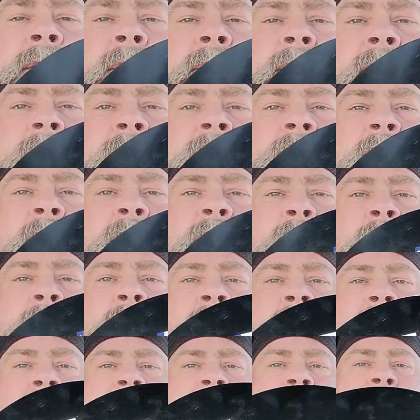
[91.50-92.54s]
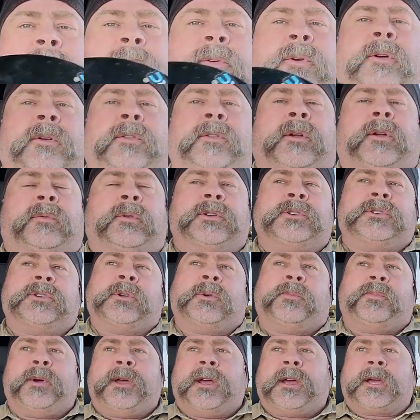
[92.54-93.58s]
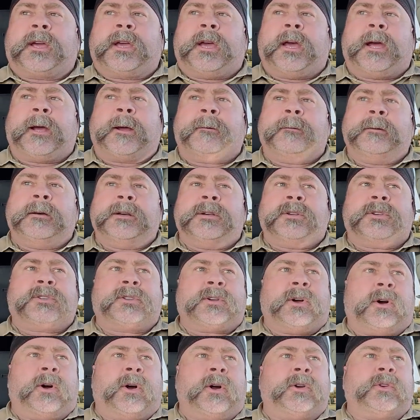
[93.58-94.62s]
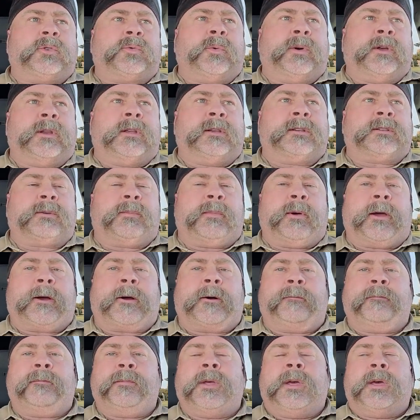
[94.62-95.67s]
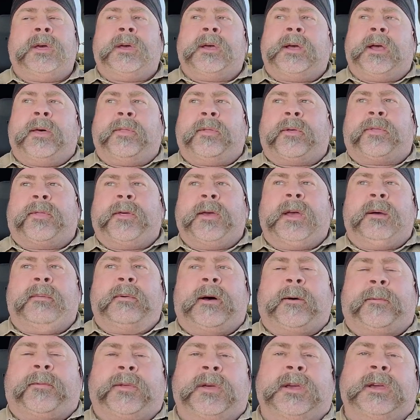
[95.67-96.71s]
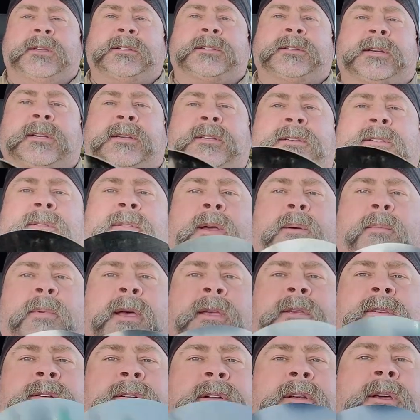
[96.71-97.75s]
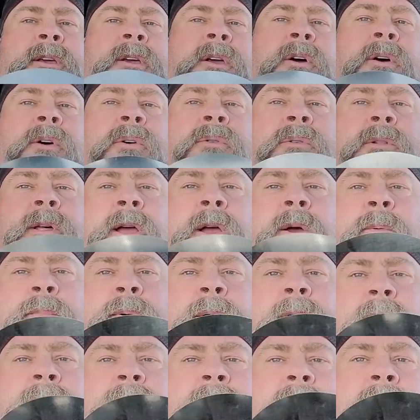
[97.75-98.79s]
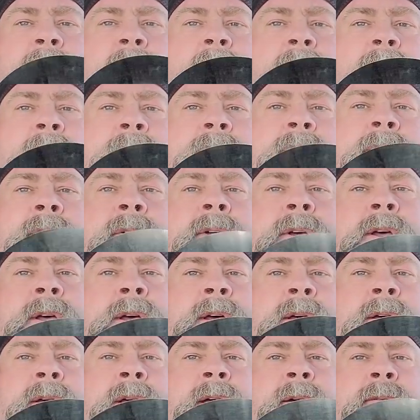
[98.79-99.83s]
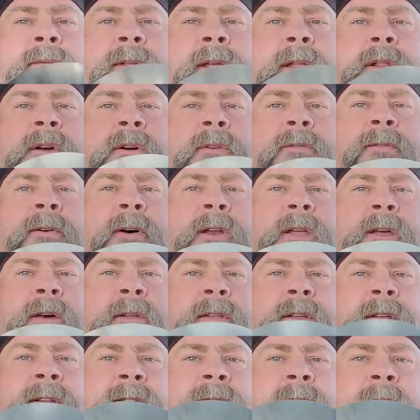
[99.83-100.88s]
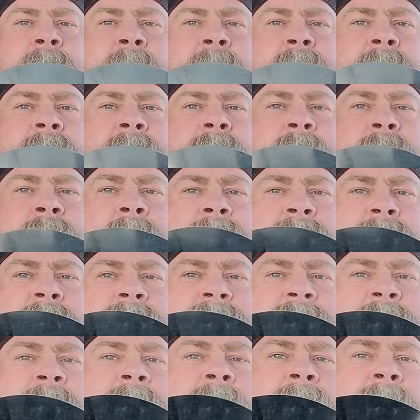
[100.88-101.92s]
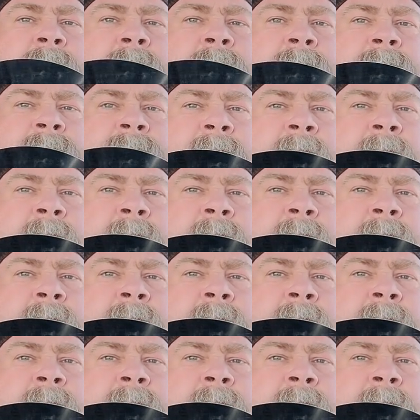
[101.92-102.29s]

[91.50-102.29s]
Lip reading: There's 2 or 3 brands out there, the original pancake, Sarge, Wendy's that make them. And the thing about these is they basically go like a pair of goggles. If they look funny on the inside on this one, there's a cheater lens.